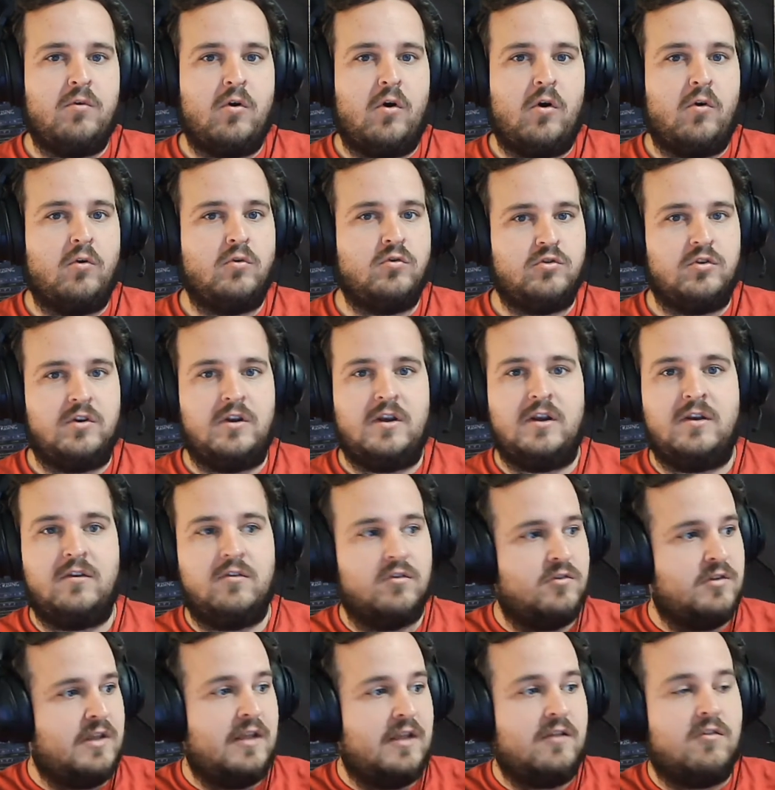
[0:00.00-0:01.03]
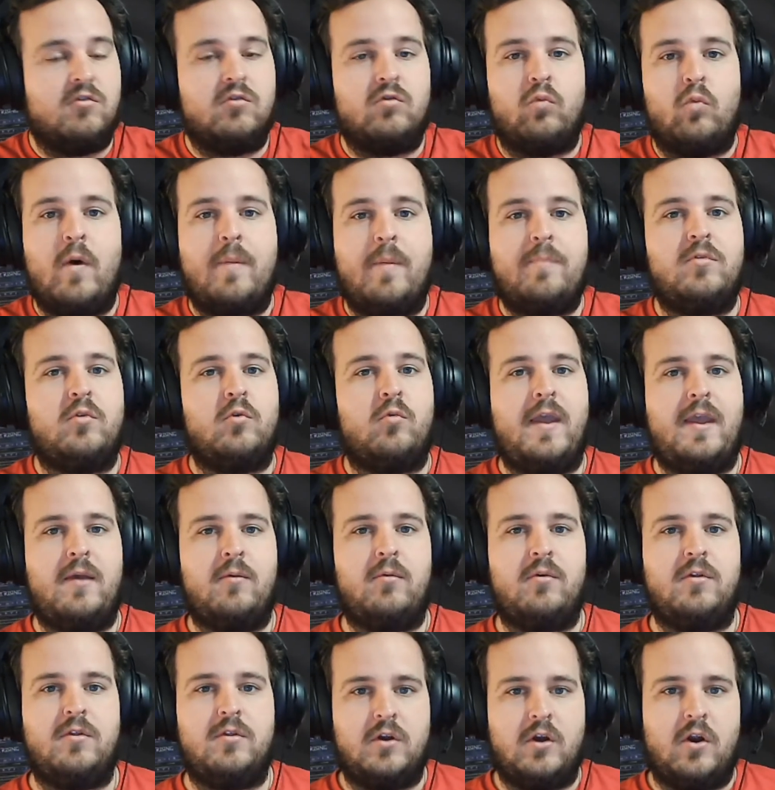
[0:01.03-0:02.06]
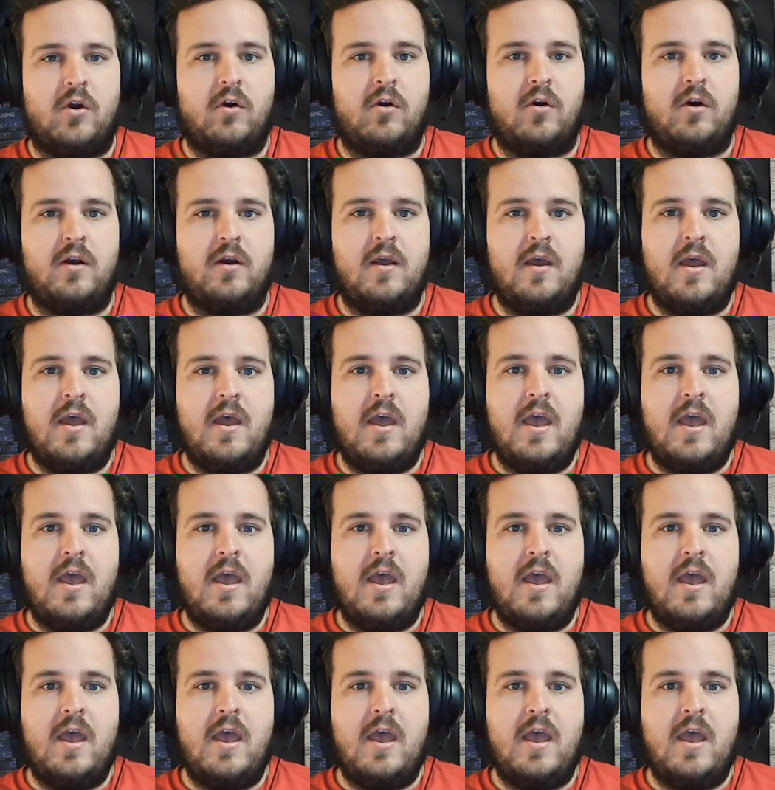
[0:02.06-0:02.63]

ocean and just get swept away with the current.